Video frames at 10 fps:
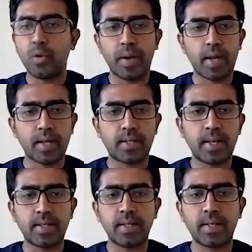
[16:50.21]

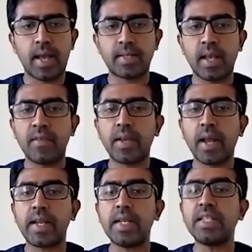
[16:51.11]
metastasis as having
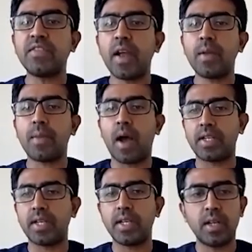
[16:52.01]
an ill-defined
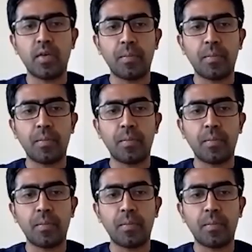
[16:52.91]
margin